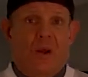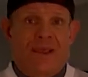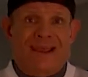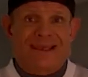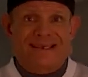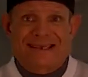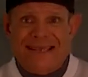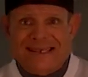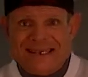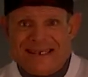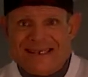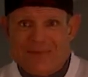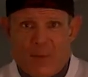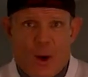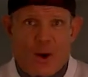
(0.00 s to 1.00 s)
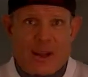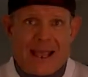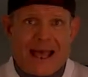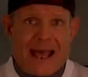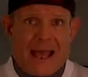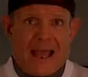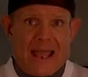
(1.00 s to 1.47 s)
is such a smart
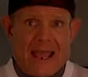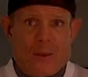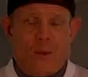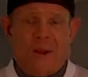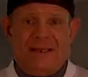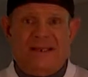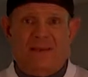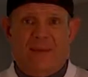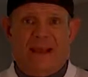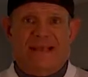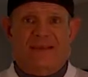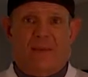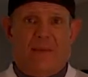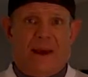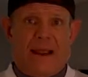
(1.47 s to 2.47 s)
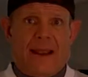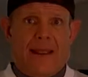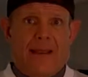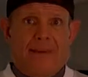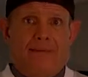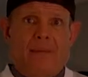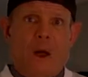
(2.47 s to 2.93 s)
guy and wants to make some money.
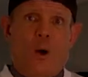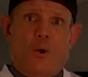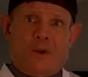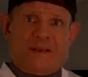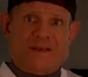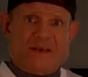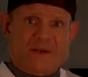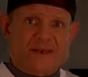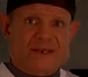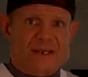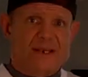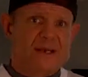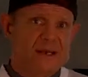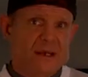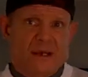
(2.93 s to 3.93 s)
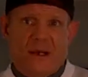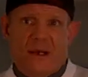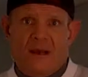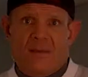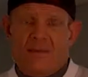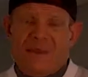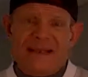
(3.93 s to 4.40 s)
Otis, here's a
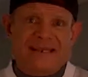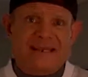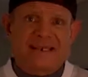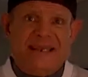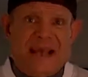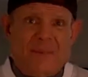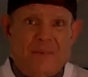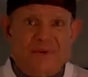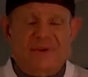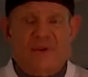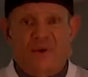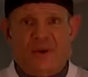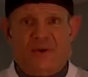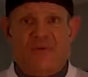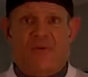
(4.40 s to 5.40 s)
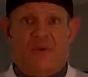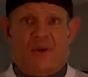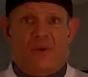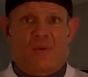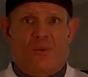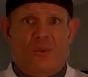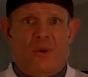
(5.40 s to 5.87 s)
business opportunity for
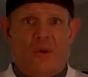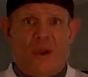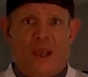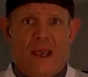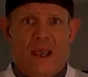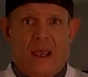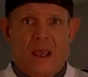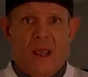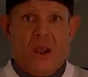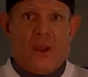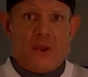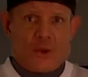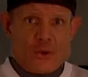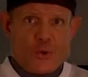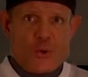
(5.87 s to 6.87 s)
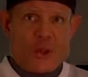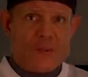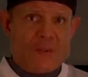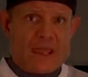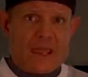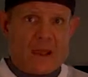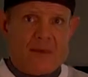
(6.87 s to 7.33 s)
you, okay? You
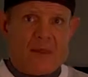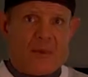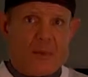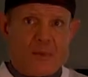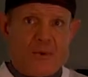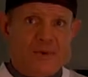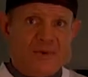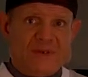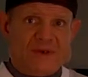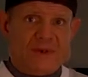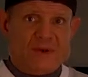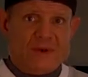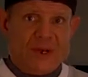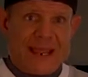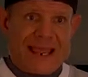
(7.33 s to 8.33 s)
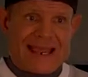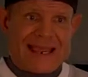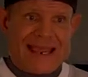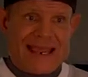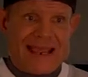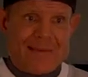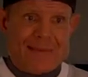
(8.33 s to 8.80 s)
can become the producer and
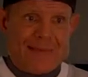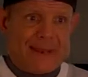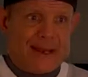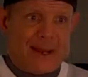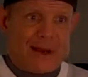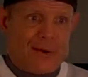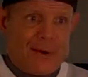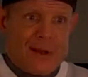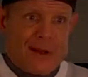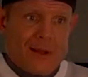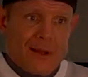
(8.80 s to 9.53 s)
keep, you know,